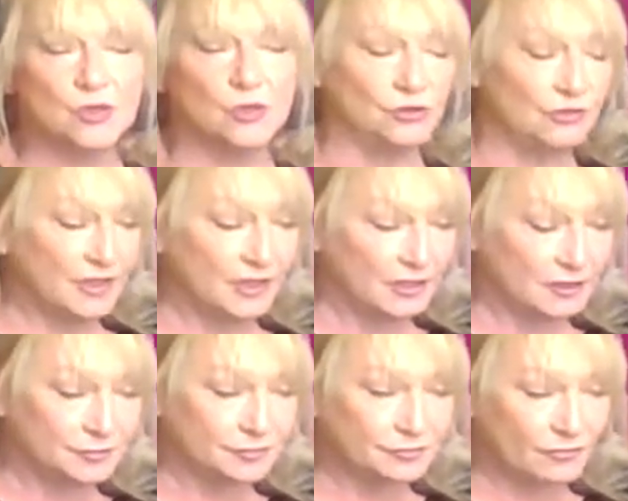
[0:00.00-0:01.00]
or
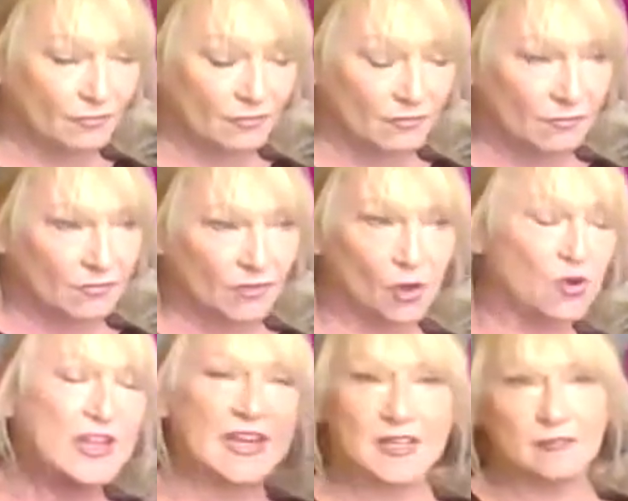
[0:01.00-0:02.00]

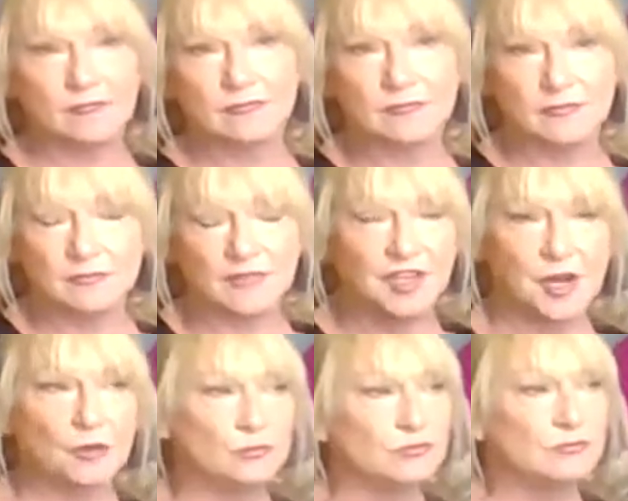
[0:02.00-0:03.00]
get it,
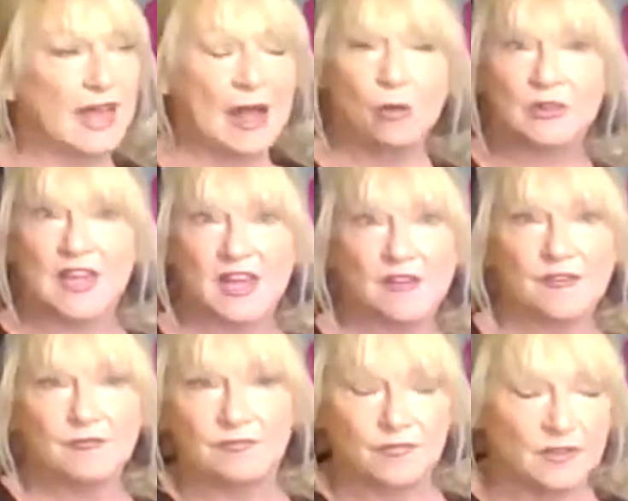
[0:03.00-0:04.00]
out
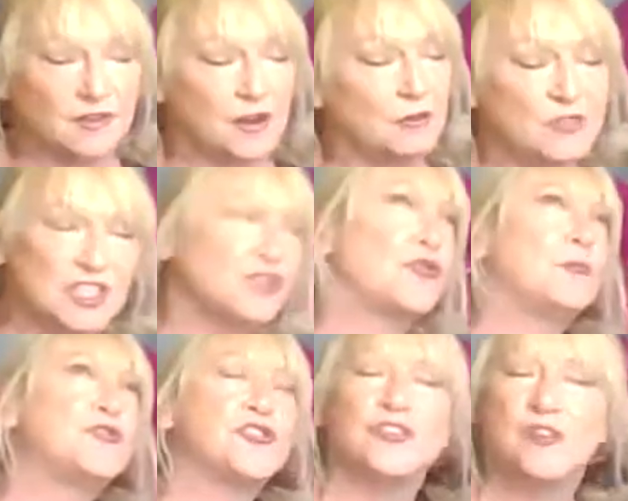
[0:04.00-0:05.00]
there,
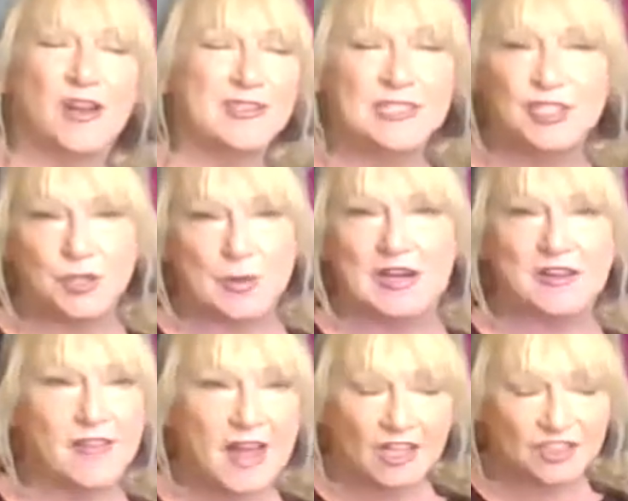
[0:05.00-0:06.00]
description. I didn't do any
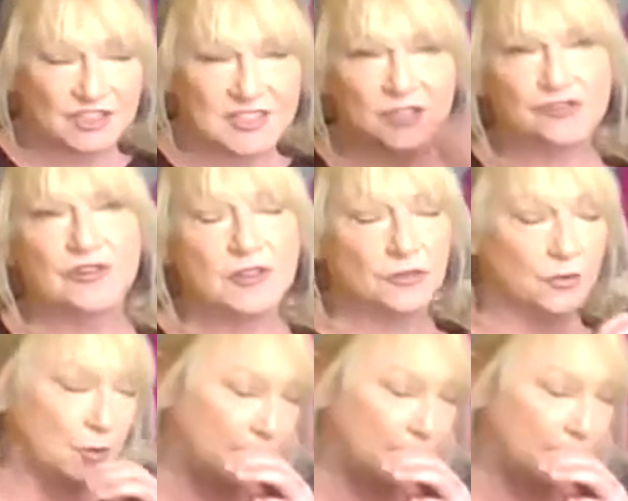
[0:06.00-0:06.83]
of that. I just literally threw